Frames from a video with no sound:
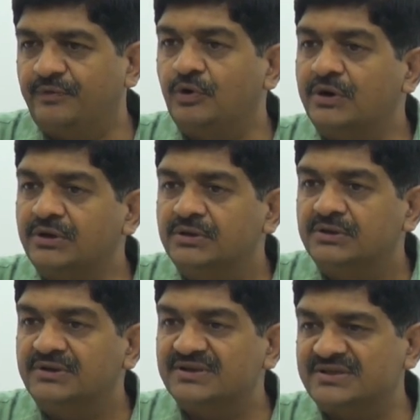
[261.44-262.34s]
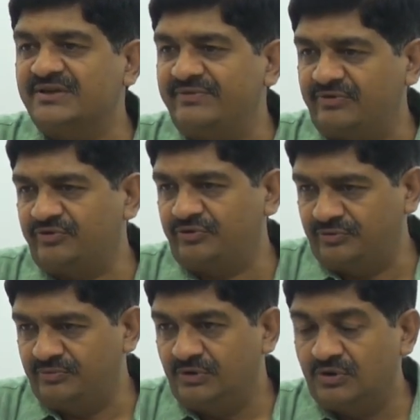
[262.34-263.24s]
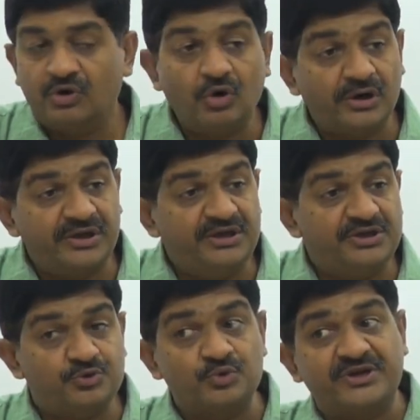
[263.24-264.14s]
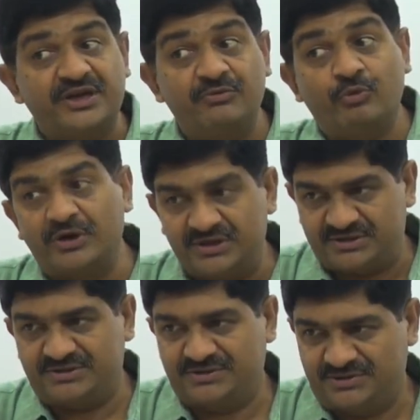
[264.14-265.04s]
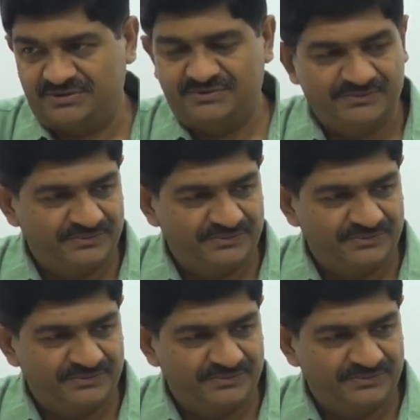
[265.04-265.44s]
for the service or he issues an invoice.